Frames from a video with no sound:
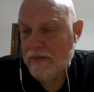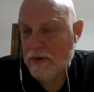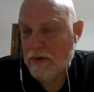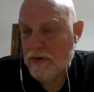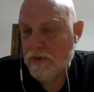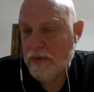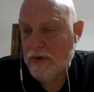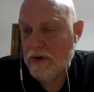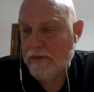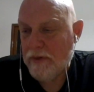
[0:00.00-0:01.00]
or
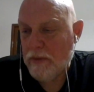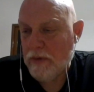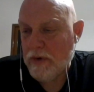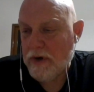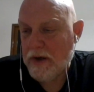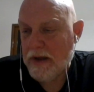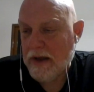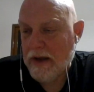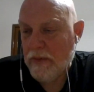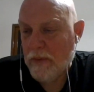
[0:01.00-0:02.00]
Cooper of the wood
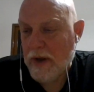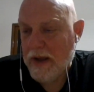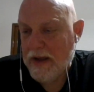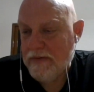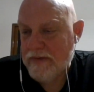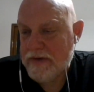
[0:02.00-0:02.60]
and wave,